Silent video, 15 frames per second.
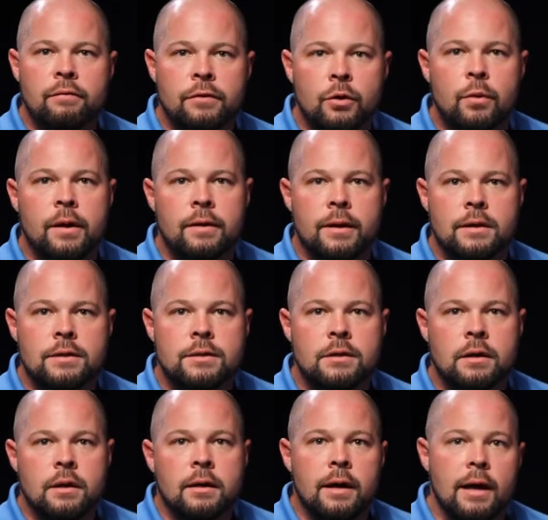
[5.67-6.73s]
of doing this?
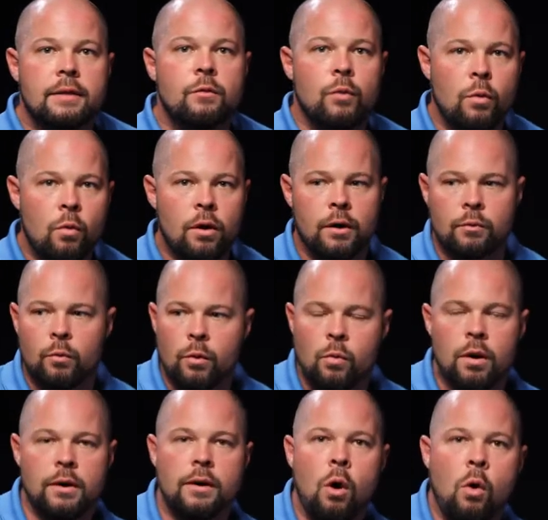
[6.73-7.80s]
And then we want
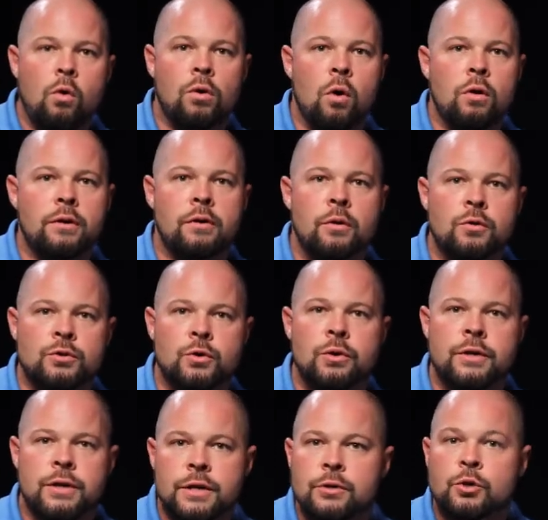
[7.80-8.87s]
to hold on to those
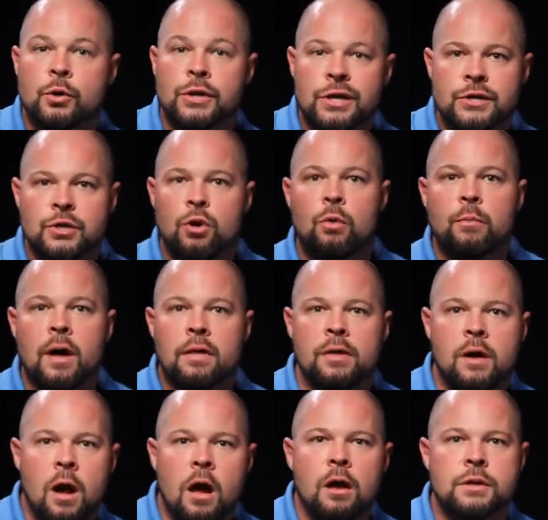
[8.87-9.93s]
traditional
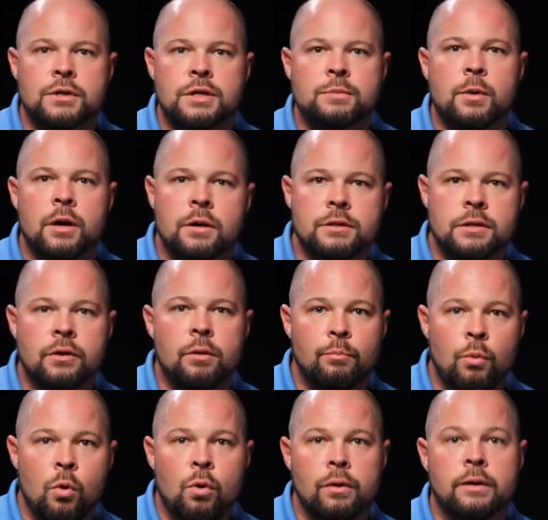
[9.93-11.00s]
methodologies because they're
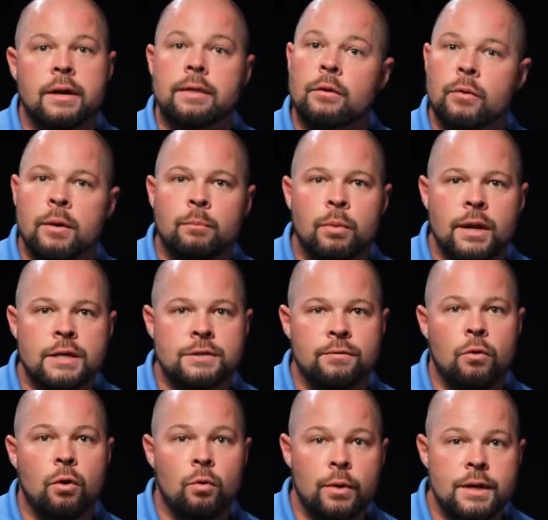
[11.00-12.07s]
important and they're in place
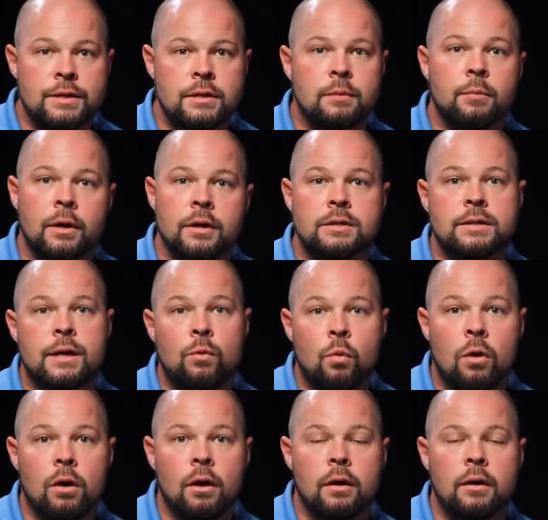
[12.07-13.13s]
for a reason, because they
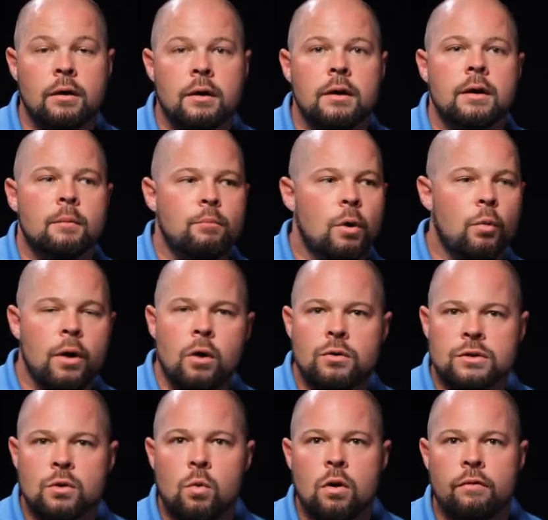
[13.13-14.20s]
work. But we
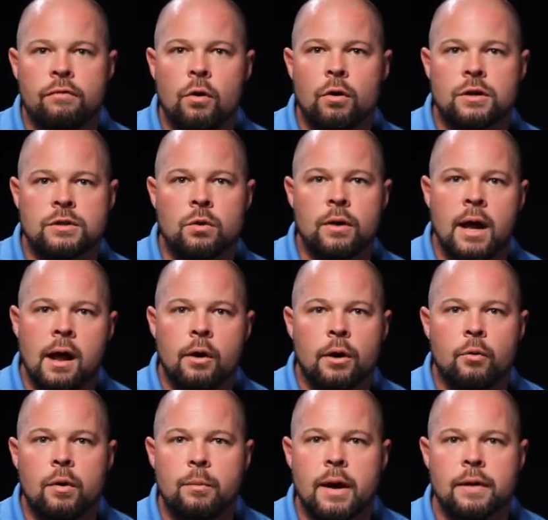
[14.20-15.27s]
also want to focus on how
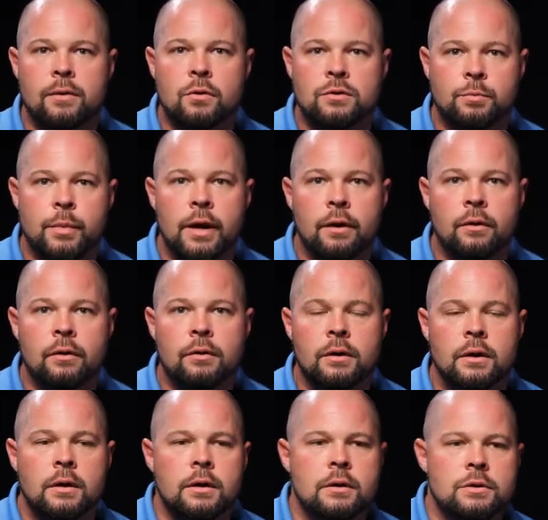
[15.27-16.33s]
can we make those better.
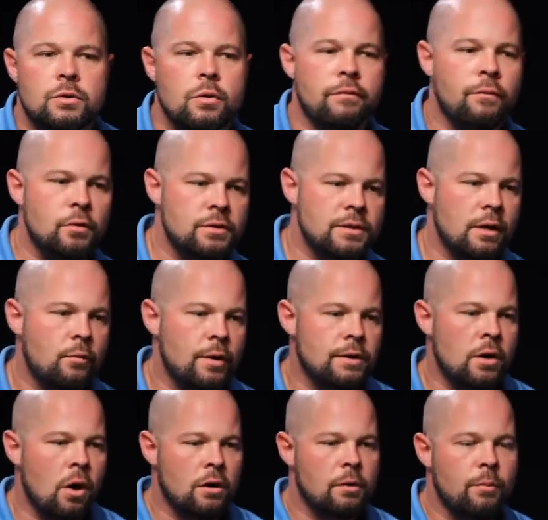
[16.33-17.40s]
So the first thing we
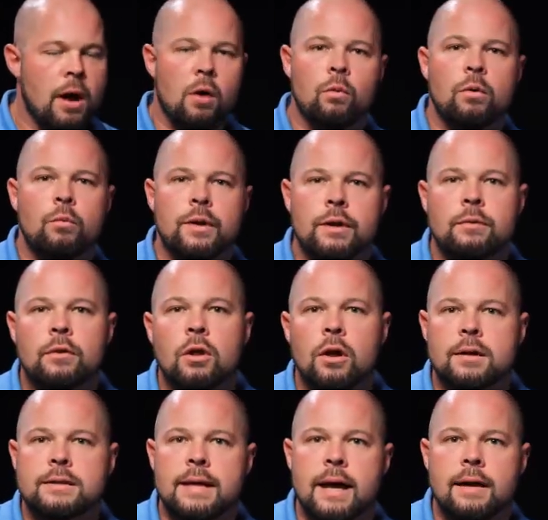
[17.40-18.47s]
talked about when we
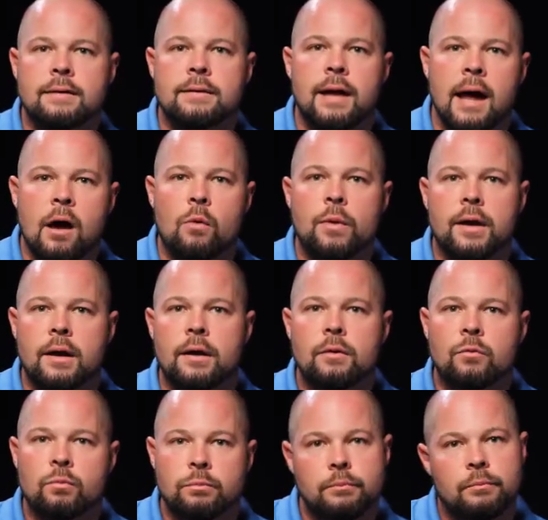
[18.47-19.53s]
looked at how we could